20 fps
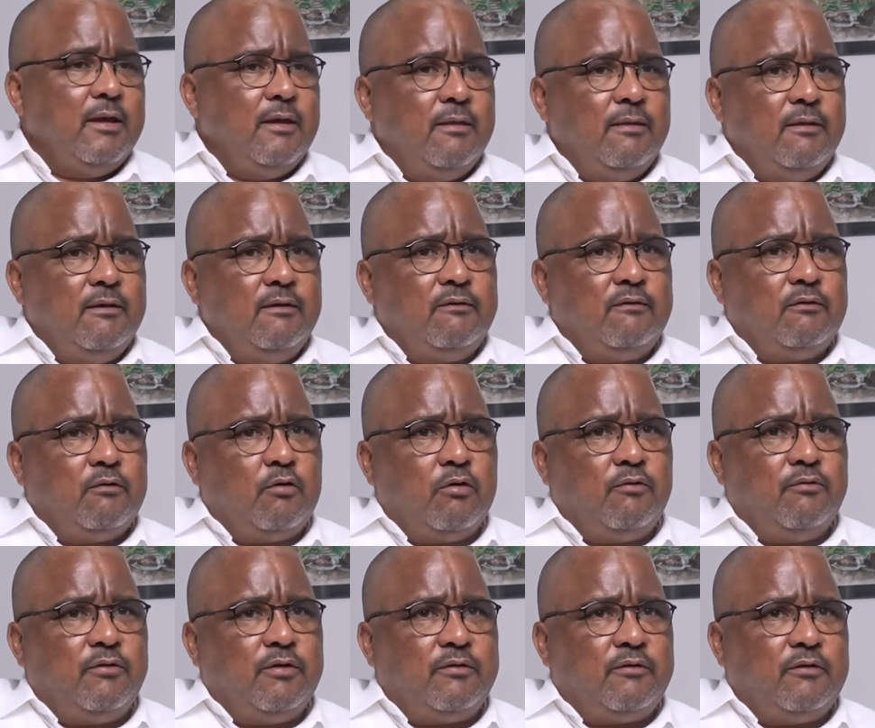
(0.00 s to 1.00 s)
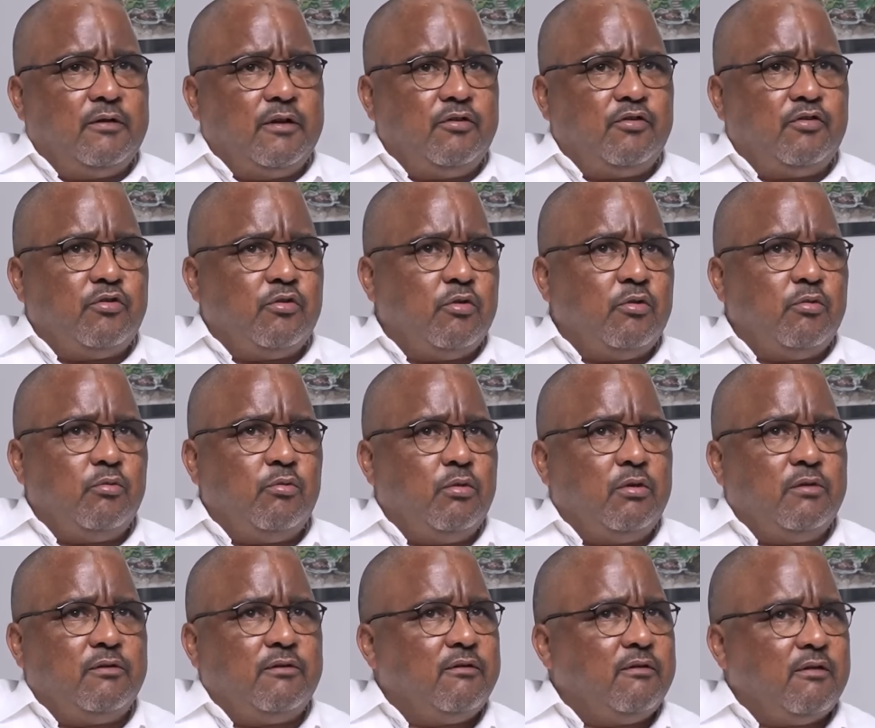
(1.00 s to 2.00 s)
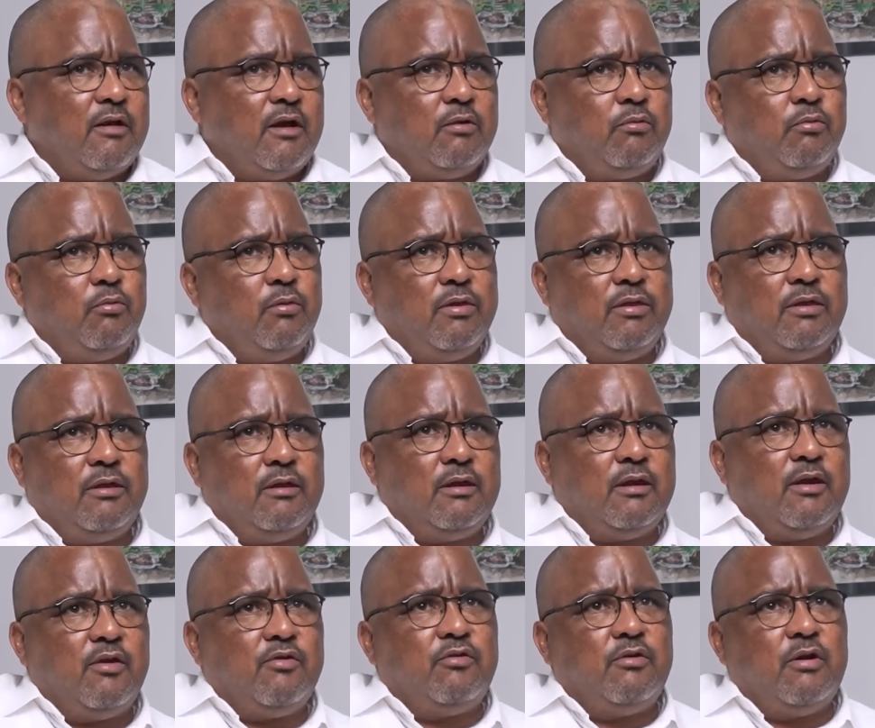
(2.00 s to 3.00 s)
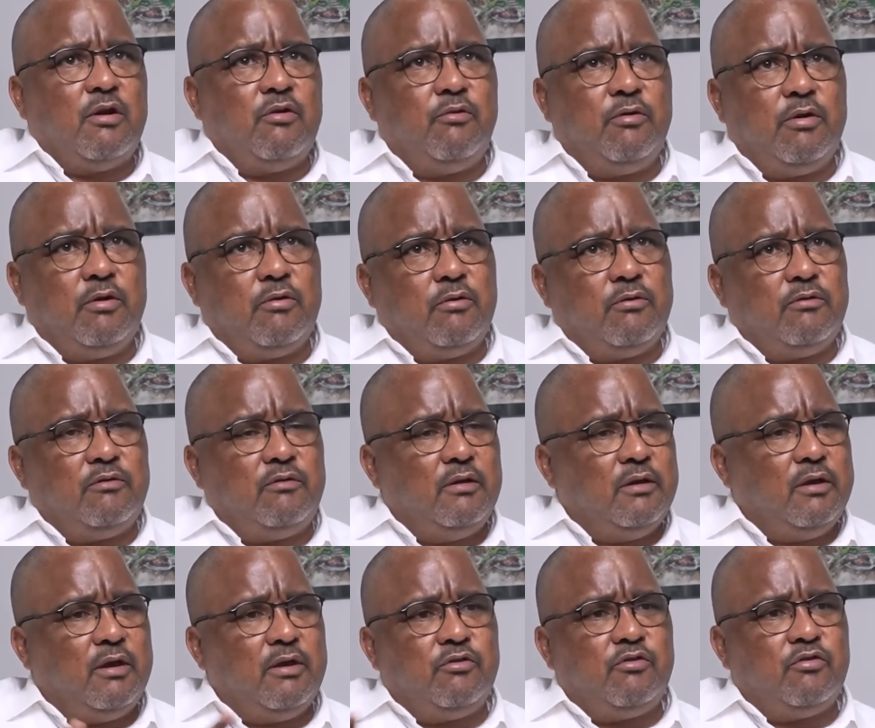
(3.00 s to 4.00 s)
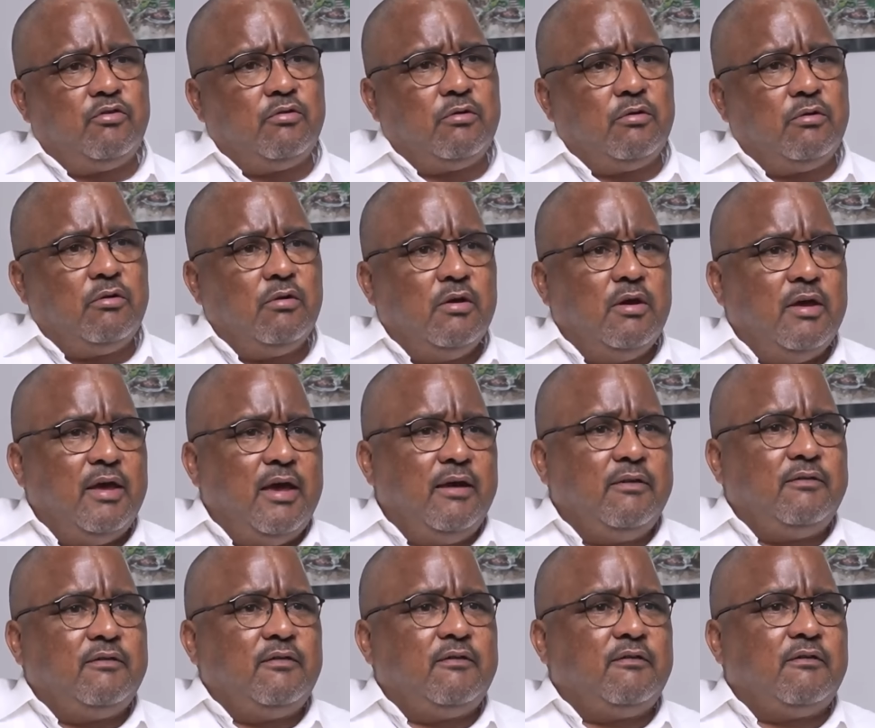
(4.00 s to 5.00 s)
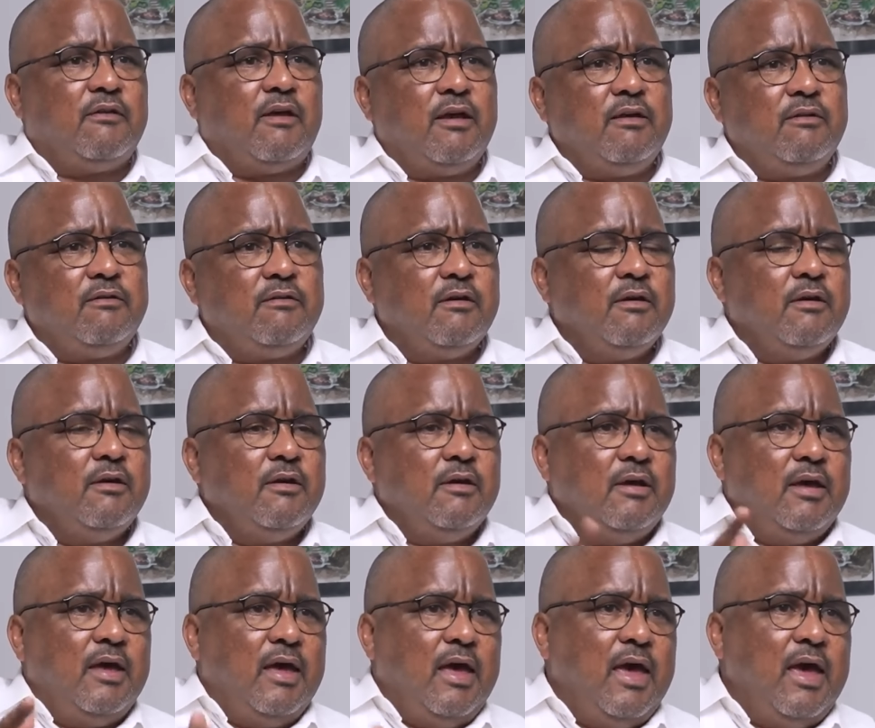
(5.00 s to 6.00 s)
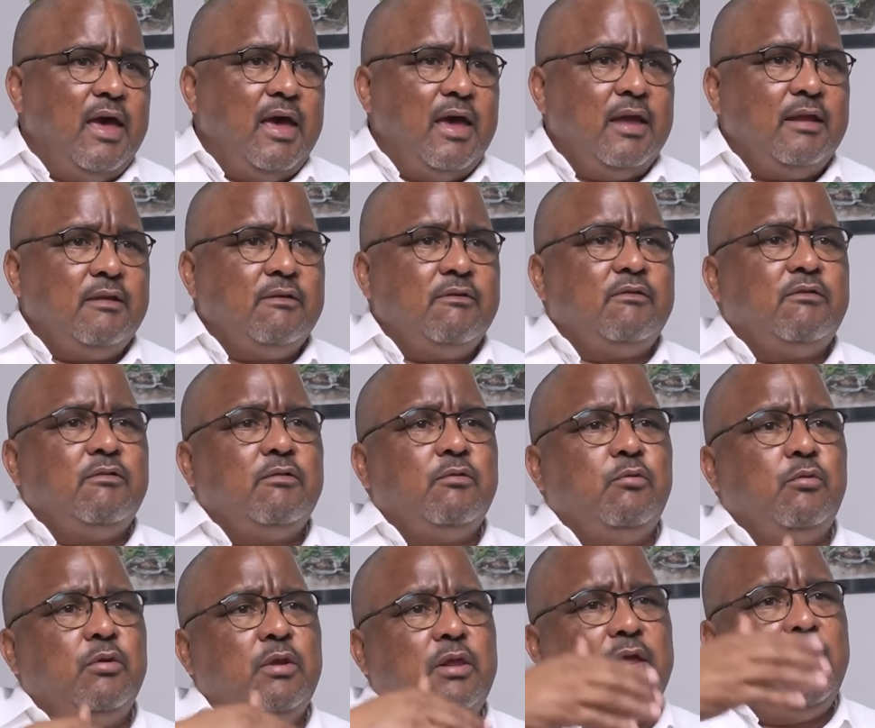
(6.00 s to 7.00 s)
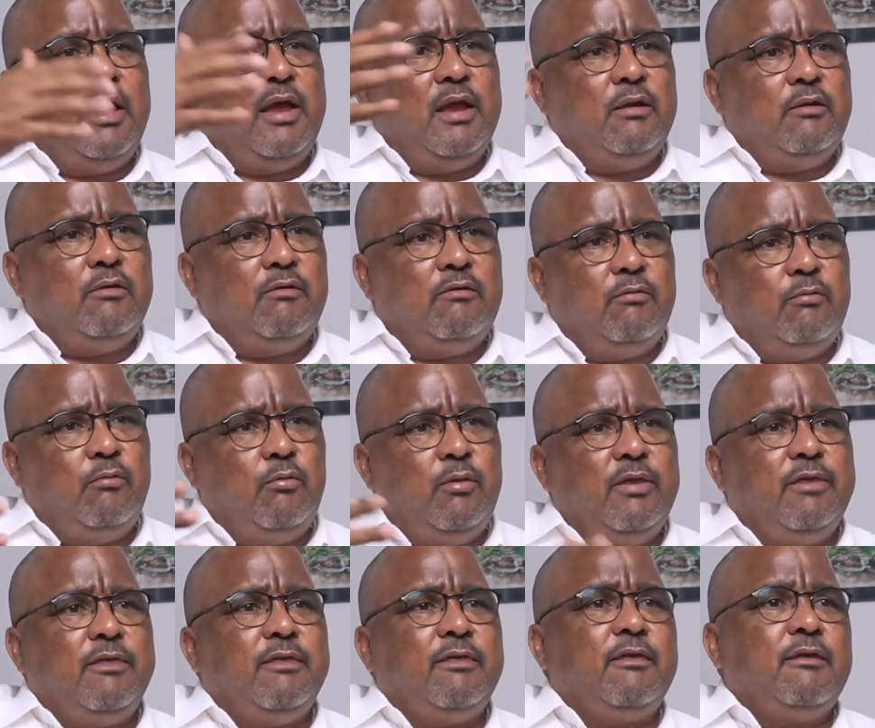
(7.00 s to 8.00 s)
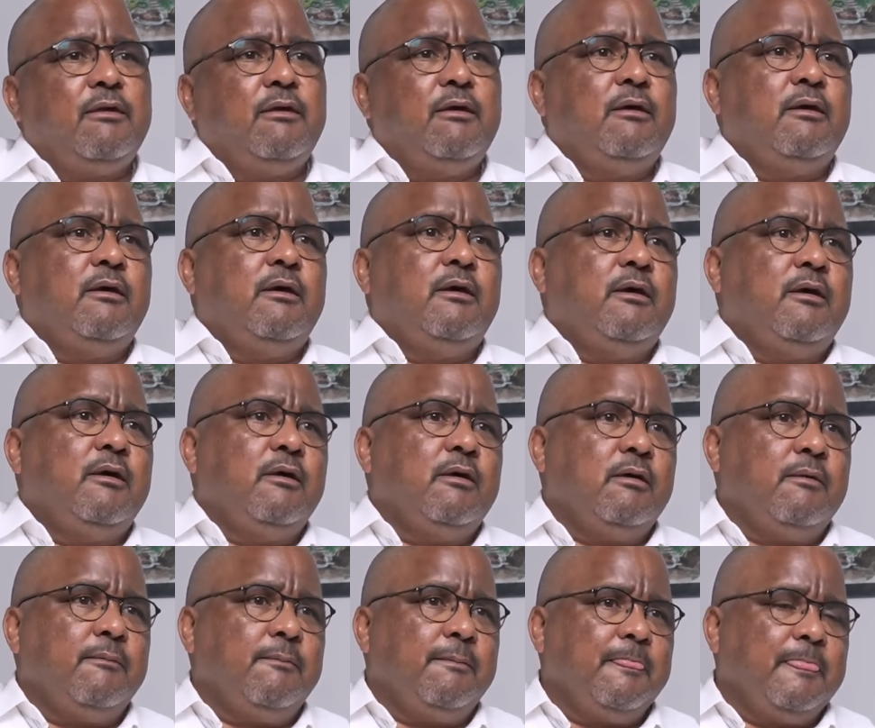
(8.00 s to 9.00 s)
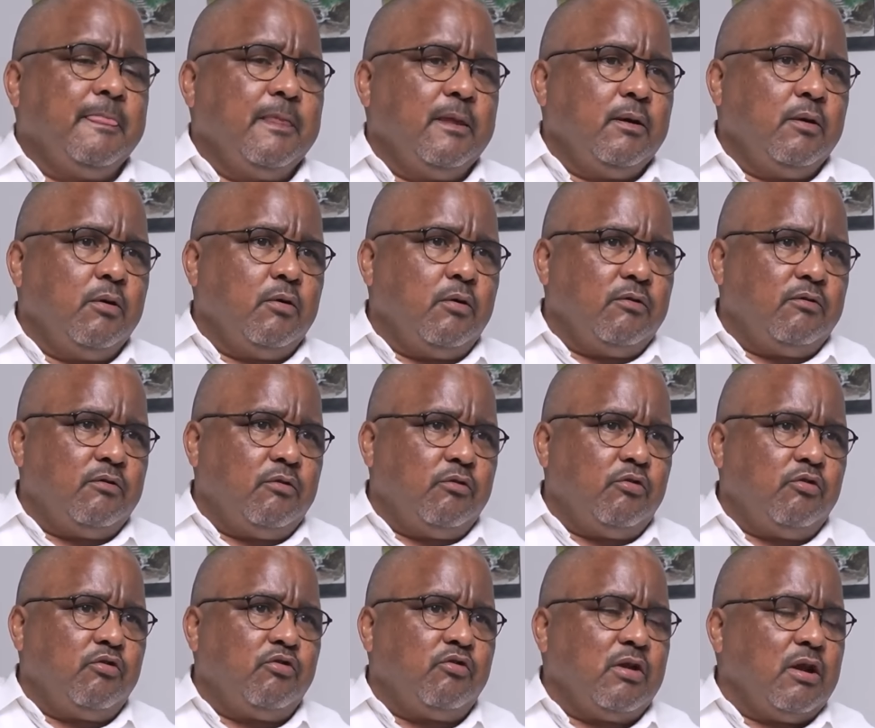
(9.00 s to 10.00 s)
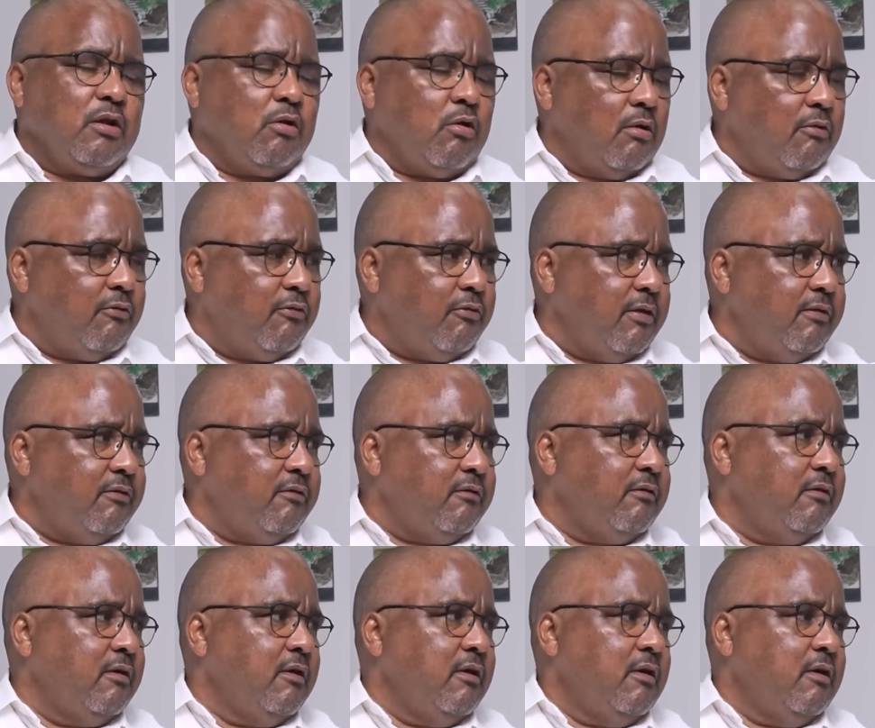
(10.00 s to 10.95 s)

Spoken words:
This conversation will start with a national reconciliation exercise and will end with a constitutional conference,